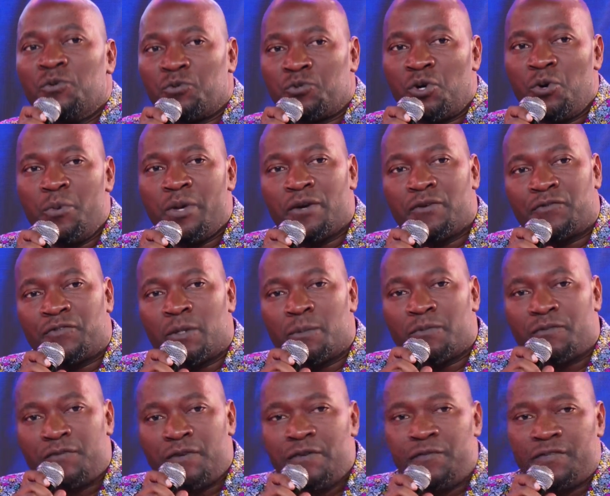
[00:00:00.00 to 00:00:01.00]
growing from
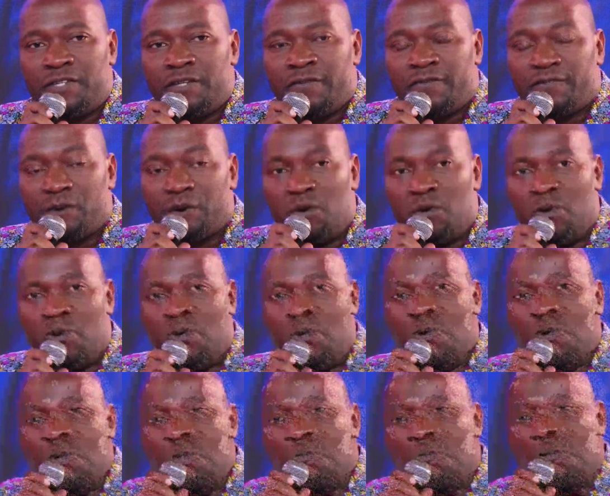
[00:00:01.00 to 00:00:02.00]
54,
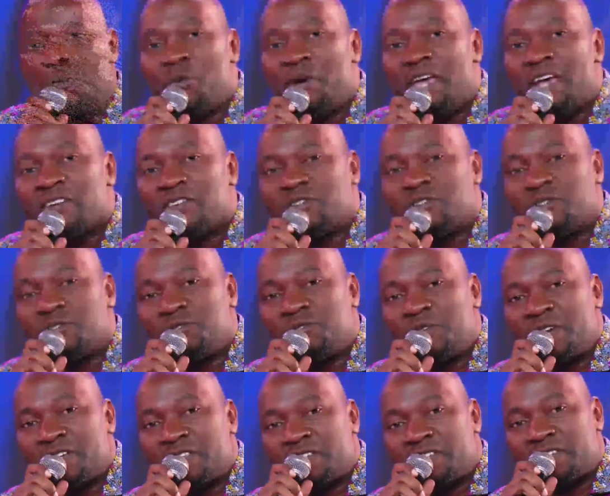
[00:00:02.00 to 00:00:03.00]
where we are
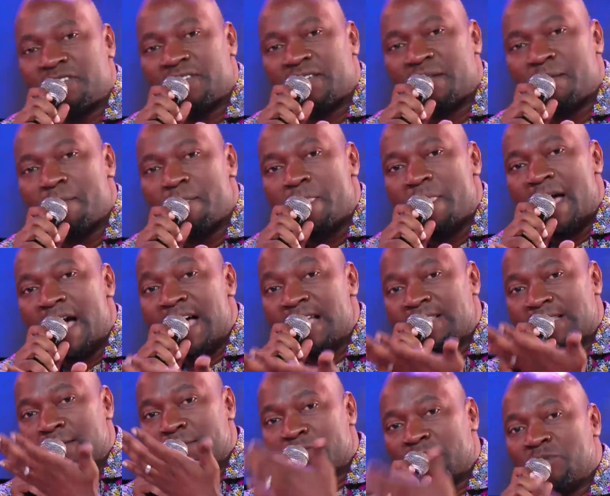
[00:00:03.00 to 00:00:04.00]
stretched.
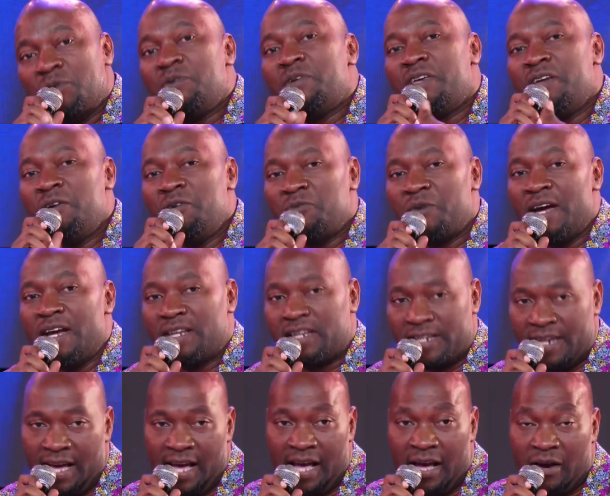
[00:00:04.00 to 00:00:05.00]
As I'm talking right
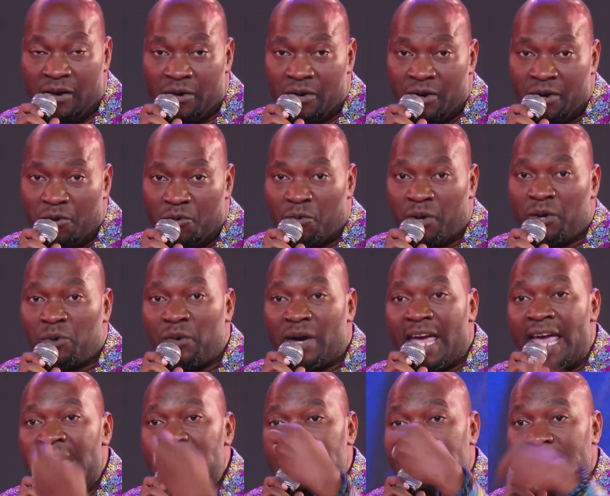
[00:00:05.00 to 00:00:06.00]
now, when we
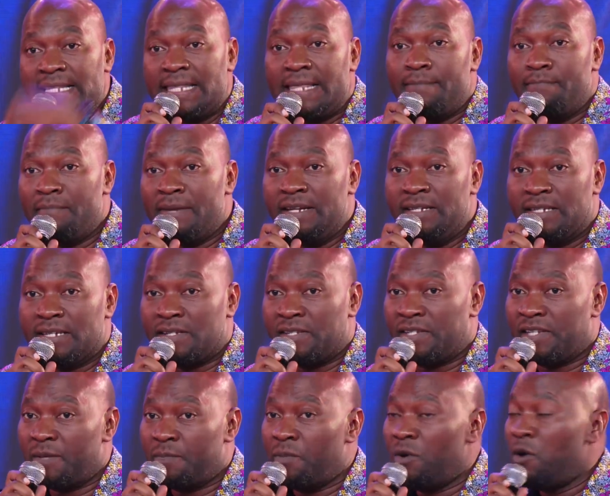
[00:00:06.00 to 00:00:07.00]
entered the mentorship,